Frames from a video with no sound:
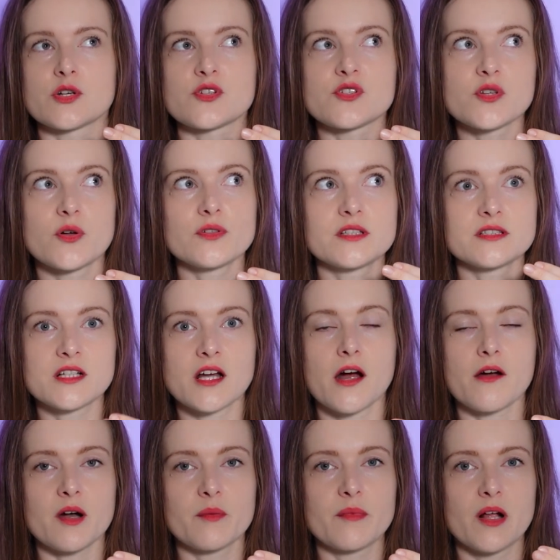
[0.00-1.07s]
salted
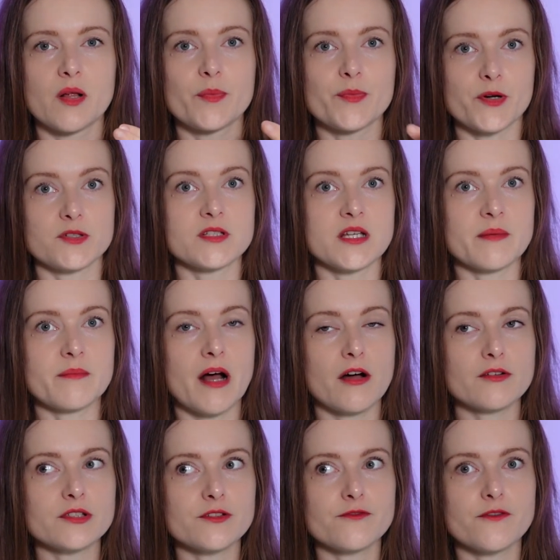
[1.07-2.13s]
caramel protein
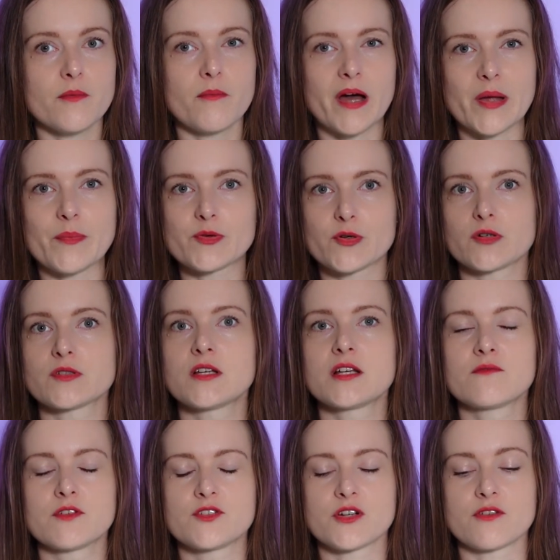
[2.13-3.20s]
powder from My
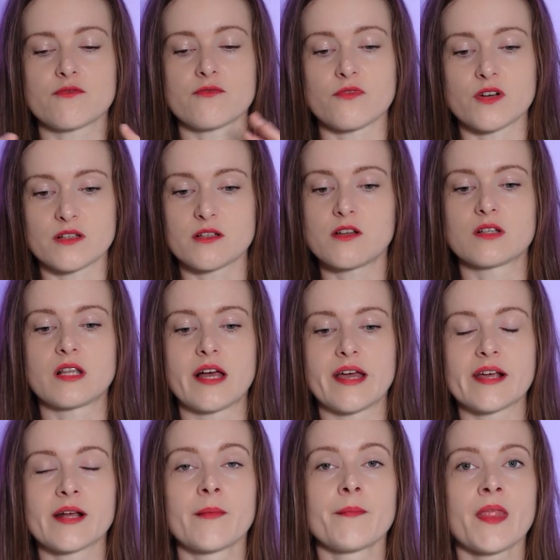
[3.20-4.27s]
Protein, which I really don't
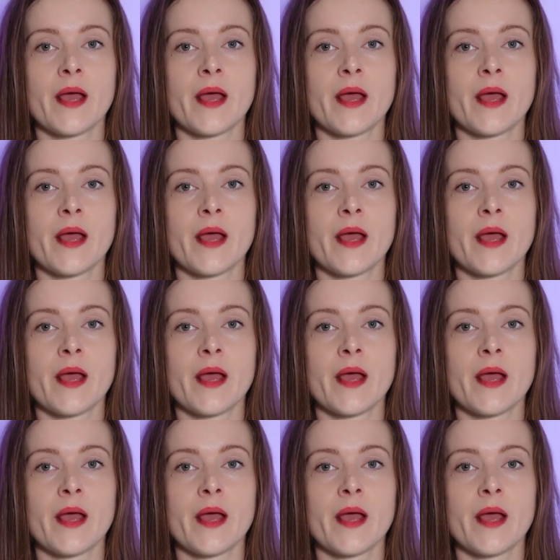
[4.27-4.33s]
like